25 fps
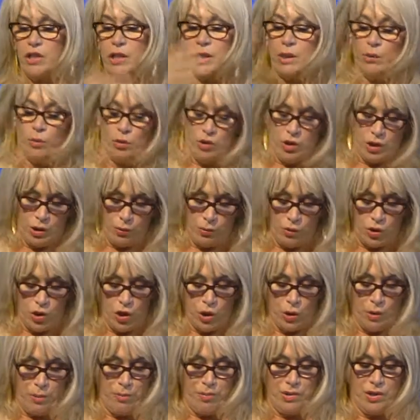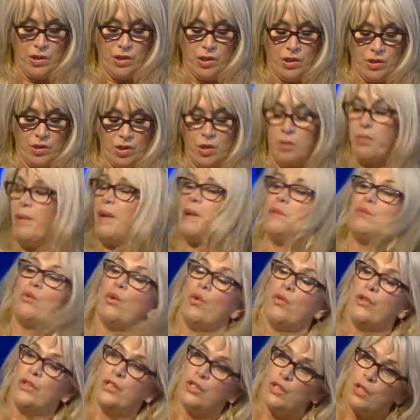He wanted to ensure Britain doesn't spend
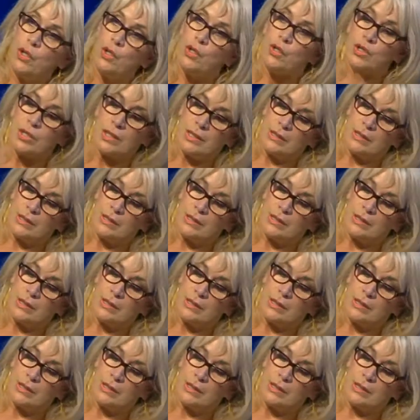more than it earns.